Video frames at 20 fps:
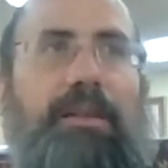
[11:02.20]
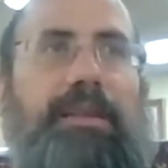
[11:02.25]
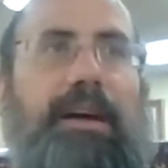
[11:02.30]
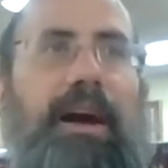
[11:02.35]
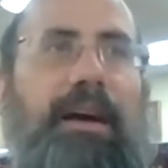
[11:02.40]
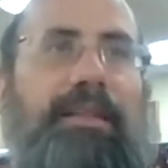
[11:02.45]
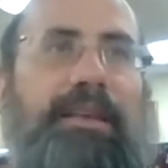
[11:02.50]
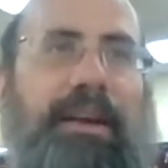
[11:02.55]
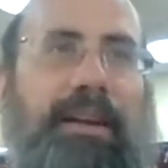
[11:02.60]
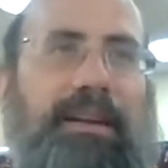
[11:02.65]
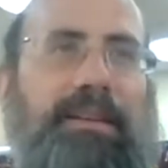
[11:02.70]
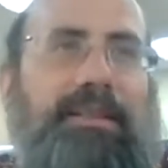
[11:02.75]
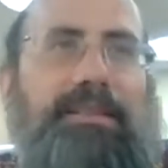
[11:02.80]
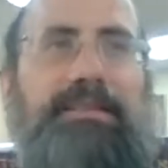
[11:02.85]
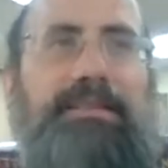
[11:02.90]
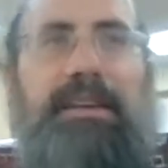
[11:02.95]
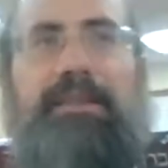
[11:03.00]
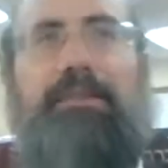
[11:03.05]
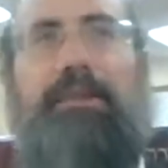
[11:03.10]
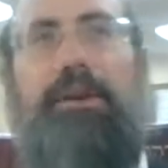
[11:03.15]
Now, in England,
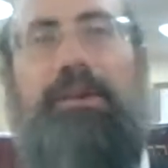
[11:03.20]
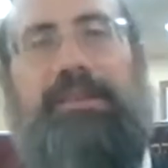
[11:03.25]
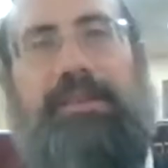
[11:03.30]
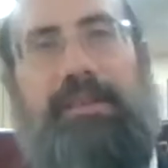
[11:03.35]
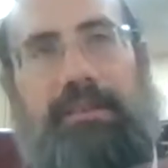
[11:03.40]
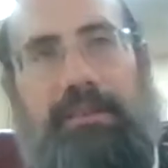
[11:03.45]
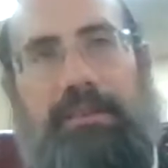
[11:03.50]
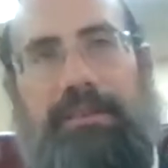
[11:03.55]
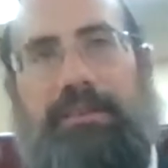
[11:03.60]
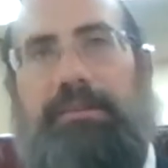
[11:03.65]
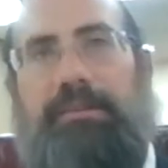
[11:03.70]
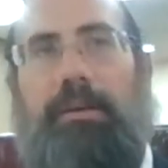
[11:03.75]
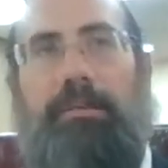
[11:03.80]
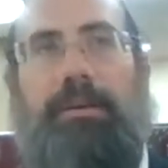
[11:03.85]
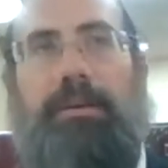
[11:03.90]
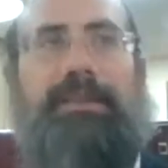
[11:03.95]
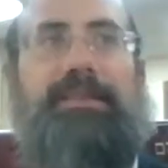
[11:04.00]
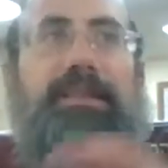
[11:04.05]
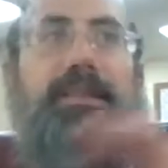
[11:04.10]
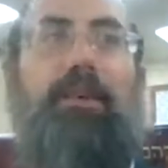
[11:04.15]
it's anyway, you sit in the sukkah.
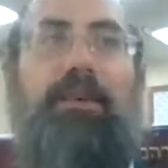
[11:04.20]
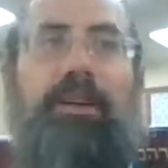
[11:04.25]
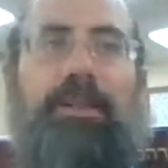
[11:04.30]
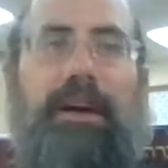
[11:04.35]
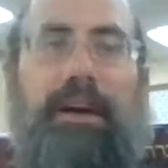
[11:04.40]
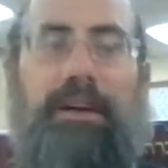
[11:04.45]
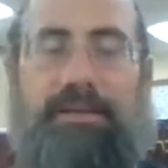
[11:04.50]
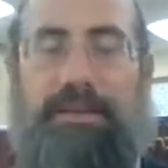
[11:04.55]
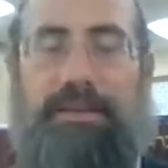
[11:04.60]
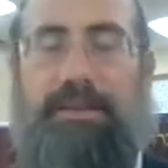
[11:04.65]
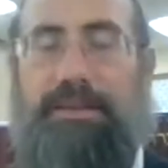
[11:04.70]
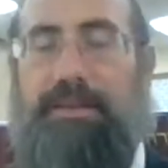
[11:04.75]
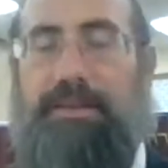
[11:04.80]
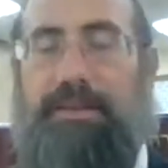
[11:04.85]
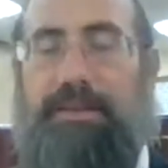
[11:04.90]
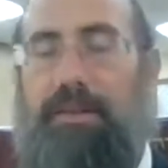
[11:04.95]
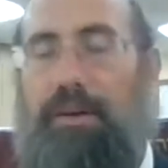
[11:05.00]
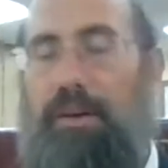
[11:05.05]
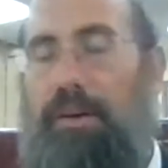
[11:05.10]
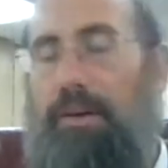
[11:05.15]
Let's in Eretz
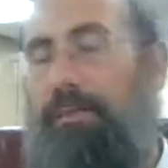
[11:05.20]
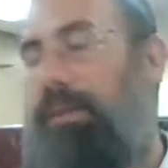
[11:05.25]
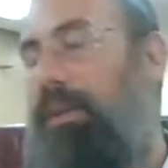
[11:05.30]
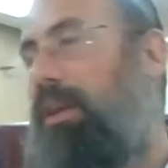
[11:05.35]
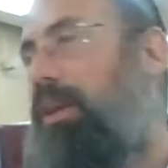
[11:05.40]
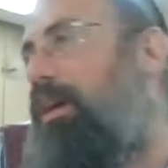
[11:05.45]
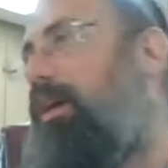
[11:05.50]
Yisrael.